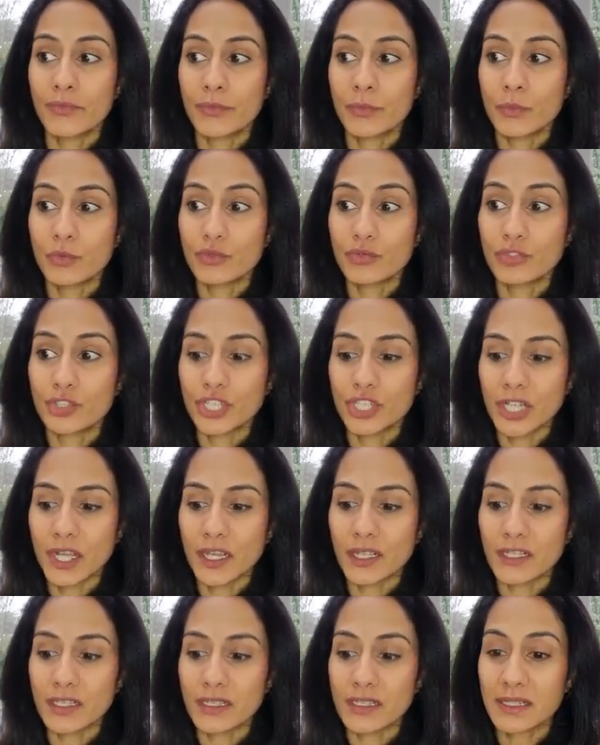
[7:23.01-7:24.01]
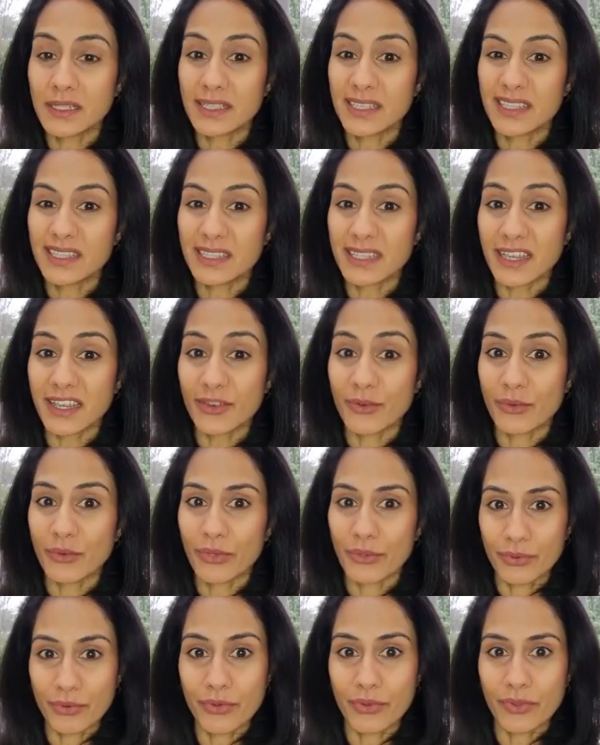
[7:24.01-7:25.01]
will just sail
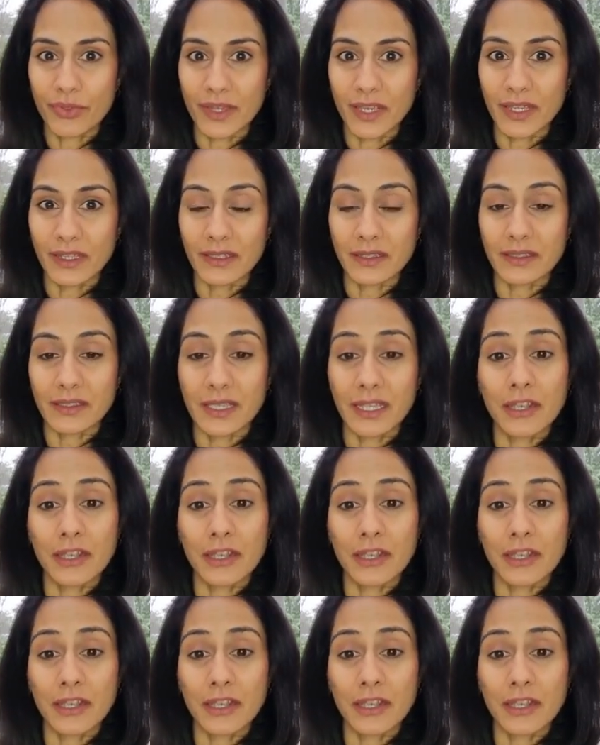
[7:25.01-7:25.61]
through things.